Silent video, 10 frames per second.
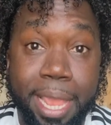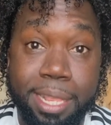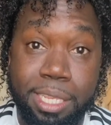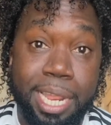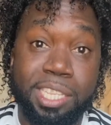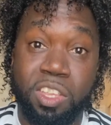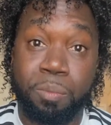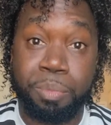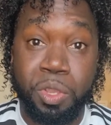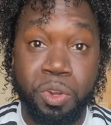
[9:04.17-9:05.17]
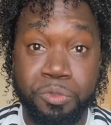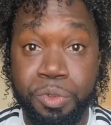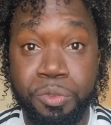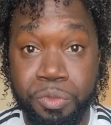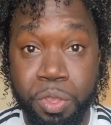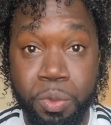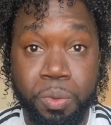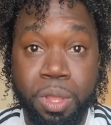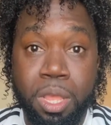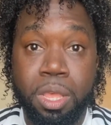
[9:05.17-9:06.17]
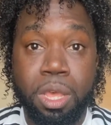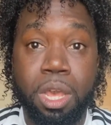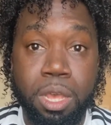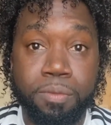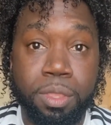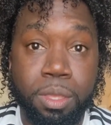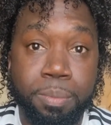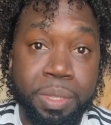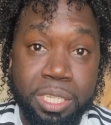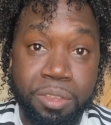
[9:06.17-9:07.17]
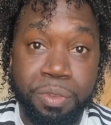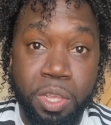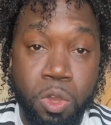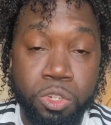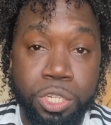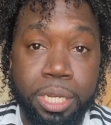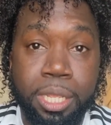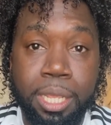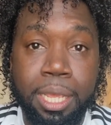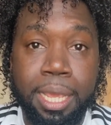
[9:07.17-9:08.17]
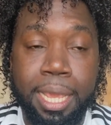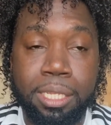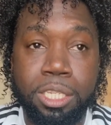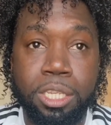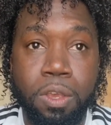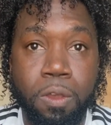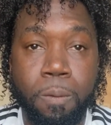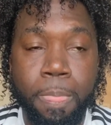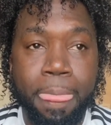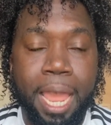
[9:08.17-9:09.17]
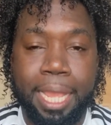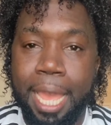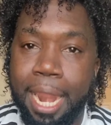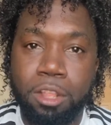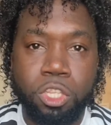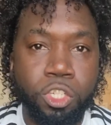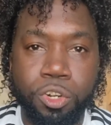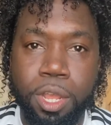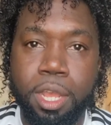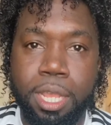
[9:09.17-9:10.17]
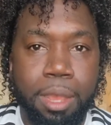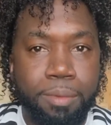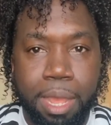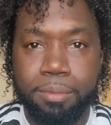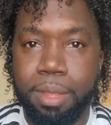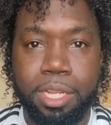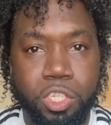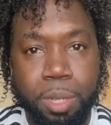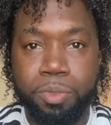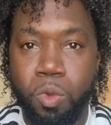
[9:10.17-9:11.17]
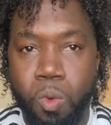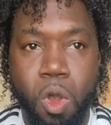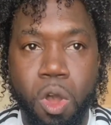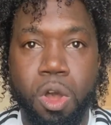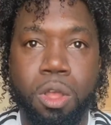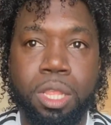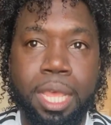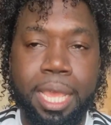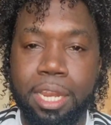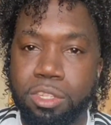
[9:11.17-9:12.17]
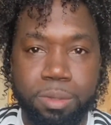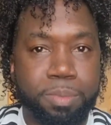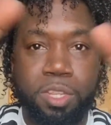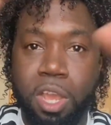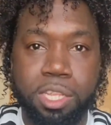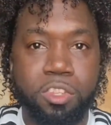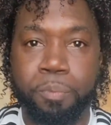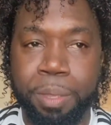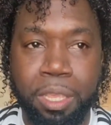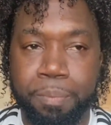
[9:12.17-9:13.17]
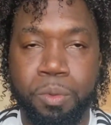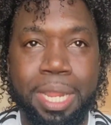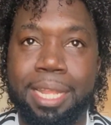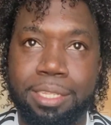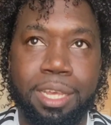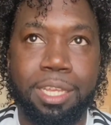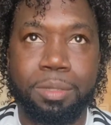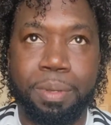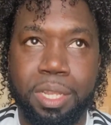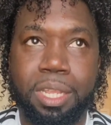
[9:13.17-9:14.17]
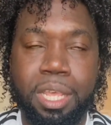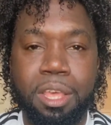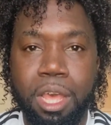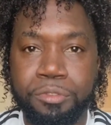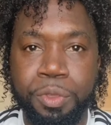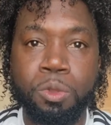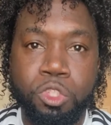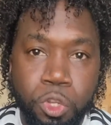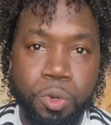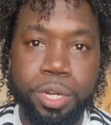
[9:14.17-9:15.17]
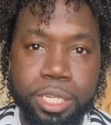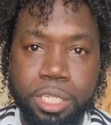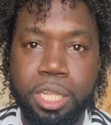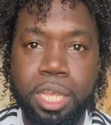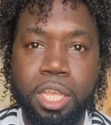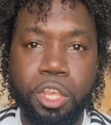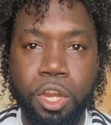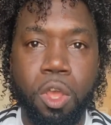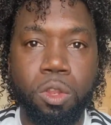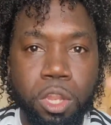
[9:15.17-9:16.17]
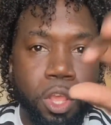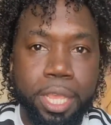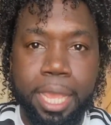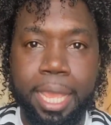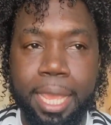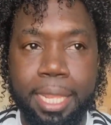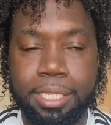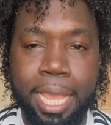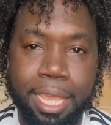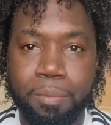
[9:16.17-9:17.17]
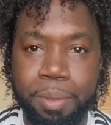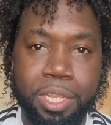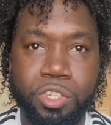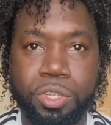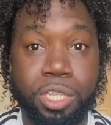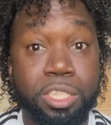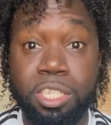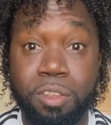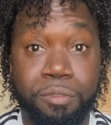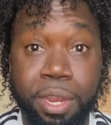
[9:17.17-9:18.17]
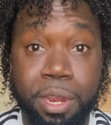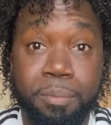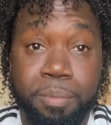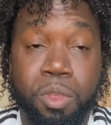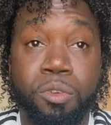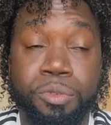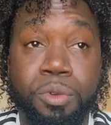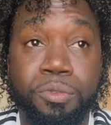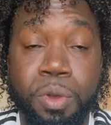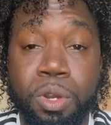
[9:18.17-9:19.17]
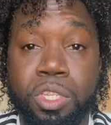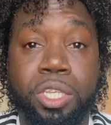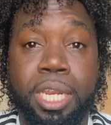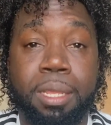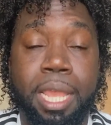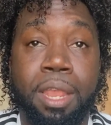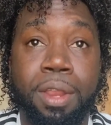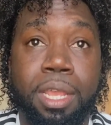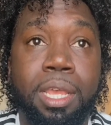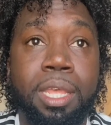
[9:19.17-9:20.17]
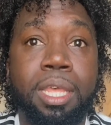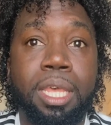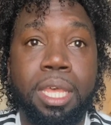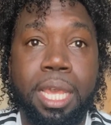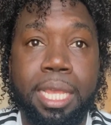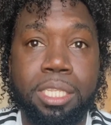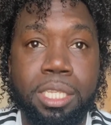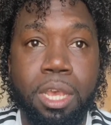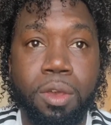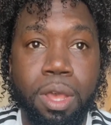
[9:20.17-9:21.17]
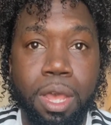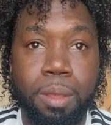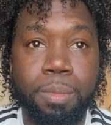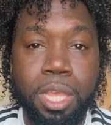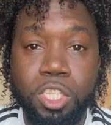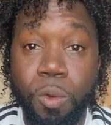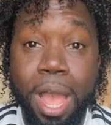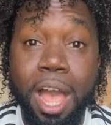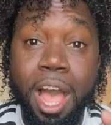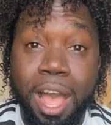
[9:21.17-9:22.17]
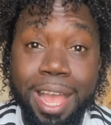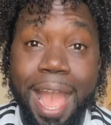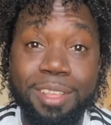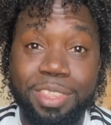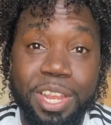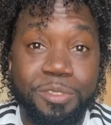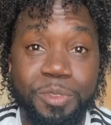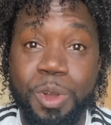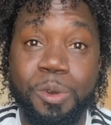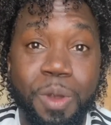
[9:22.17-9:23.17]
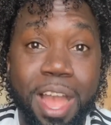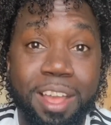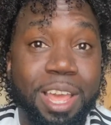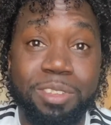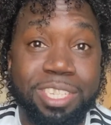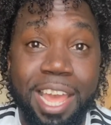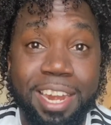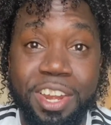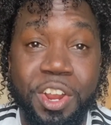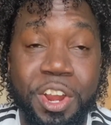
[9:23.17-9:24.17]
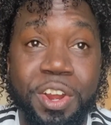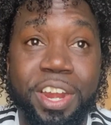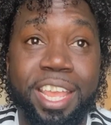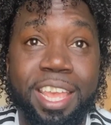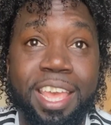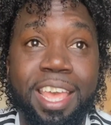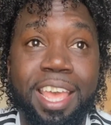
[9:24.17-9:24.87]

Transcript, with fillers: amazing. That's a beautiful view of the Pacific Ocean. And so I got out the truck, I, I, I, jumped the wall, and there's tons of people, not tons, but a few tourists, you know, looking and taking pictures because it's a very beautiful photogenic area. And so, um, so I hung out there for a while. I was not in a hurry.